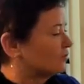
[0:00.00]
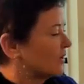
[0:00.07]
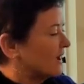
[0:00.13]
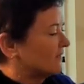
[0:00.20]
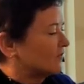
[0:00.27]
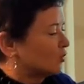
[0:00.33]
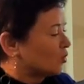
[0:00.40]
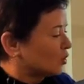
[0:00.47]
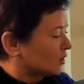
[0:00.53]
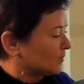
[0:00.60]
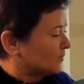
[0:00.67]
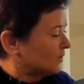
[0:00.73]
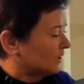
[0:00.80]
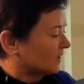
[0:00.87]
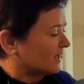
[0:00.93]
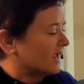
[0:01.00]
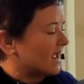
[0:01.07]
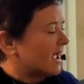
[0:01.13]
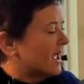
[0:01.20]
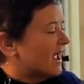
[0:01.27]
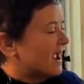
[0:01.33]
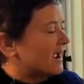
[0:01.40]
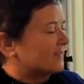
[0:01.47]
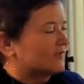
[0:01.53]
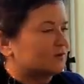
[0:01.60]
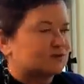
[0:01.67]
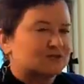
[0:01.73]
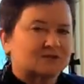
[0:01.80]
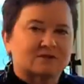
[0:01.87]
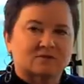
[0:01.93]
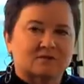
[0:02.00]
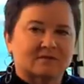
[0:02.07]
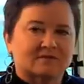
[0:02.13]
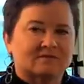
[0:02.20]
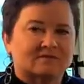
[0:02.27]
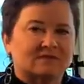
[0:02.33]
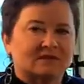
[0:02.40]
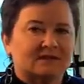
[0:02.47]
throughout the workbook, and they're just sort of